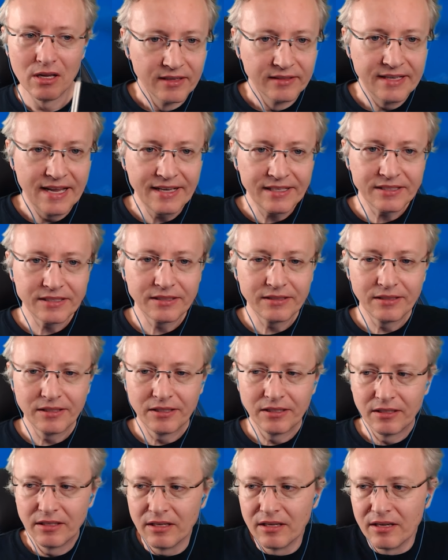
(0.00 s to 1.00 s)
Next,
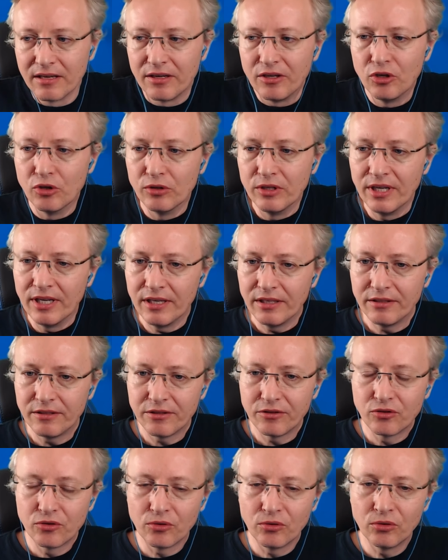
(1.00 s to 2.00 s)
you need
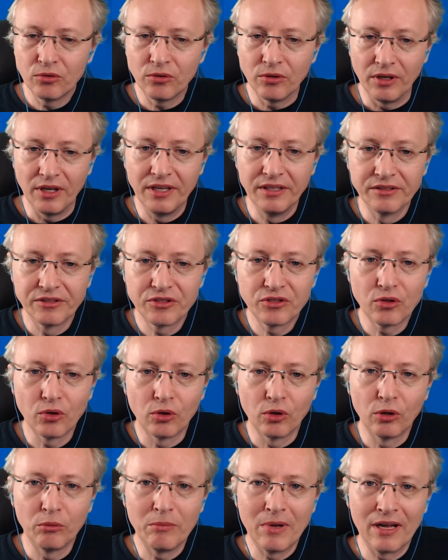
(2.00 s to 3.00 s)
to
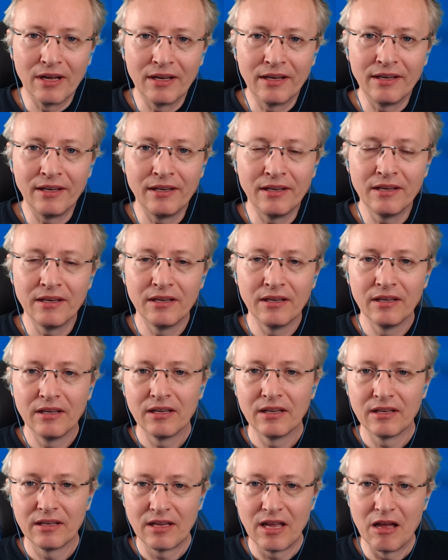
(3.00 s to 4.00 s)
install my
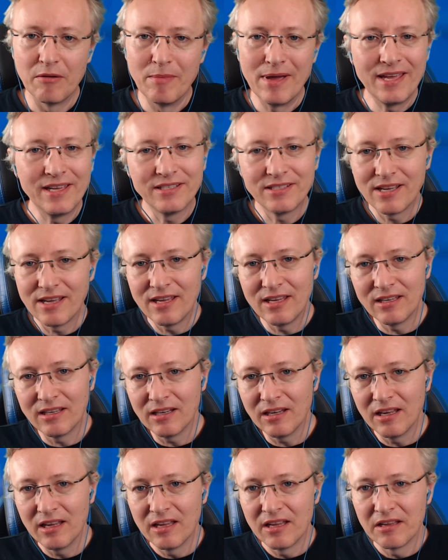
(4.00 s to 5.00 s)

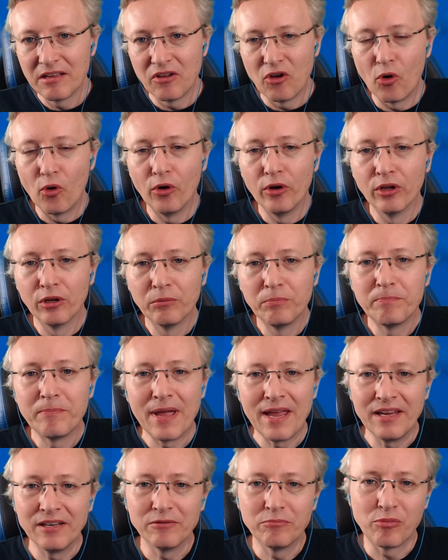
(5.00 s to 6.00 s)
amazing oil
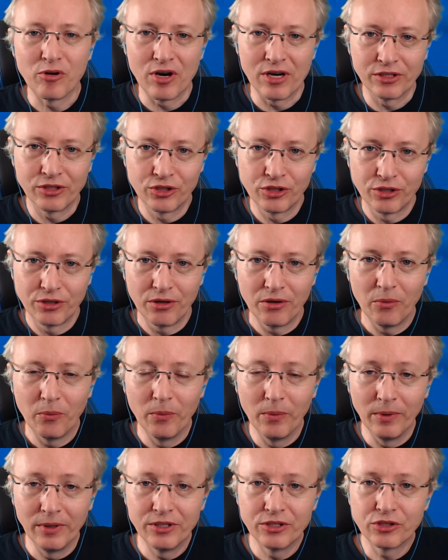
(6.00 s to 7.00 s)
paint brush,
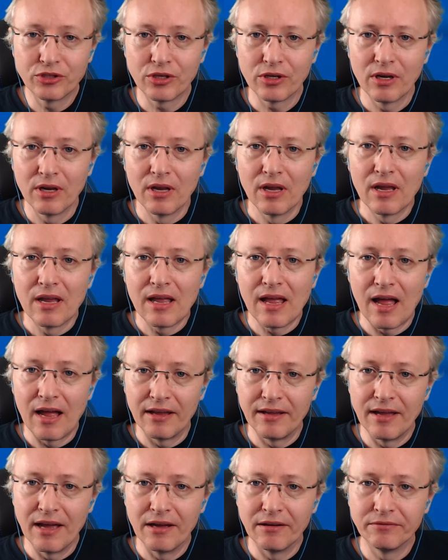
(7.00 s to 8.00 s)
which I
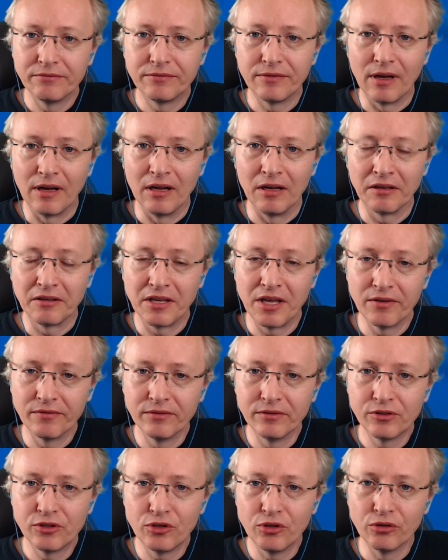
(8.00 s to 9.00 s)
have
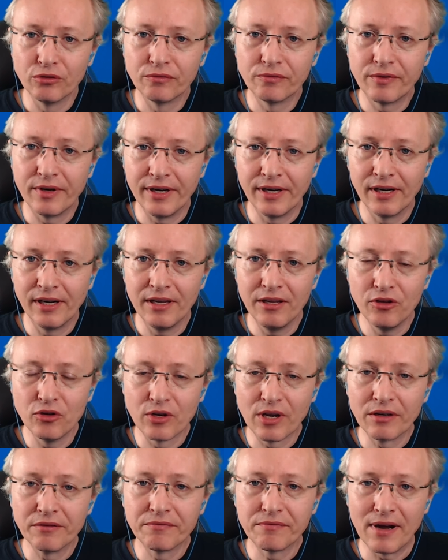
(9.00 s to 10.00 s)
given to you freely. You
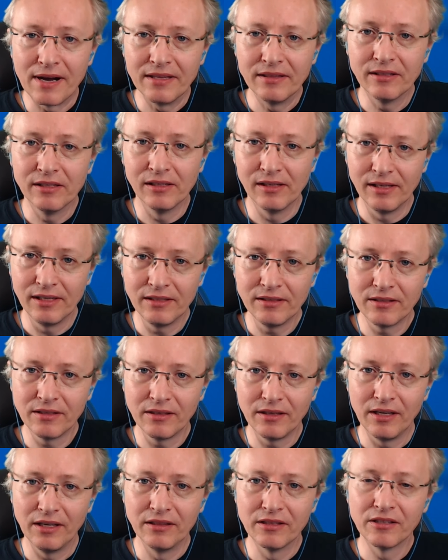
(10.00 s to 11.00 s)
can find the link
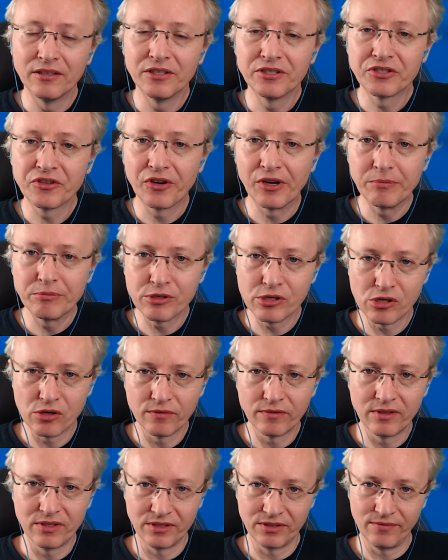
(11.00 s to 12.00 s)
in the description
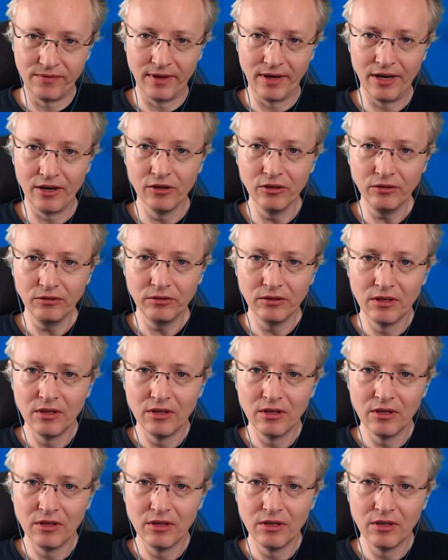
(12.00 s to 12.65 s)
of this video.